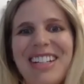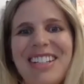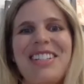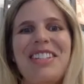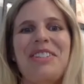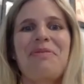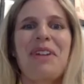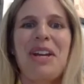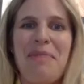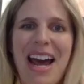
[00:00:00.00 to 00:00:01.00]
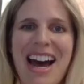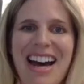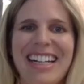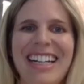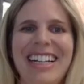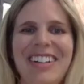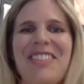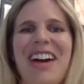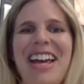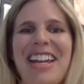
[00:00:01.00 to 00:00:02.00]
This is way back
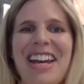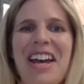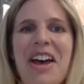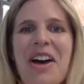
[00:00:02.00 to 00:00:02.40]
when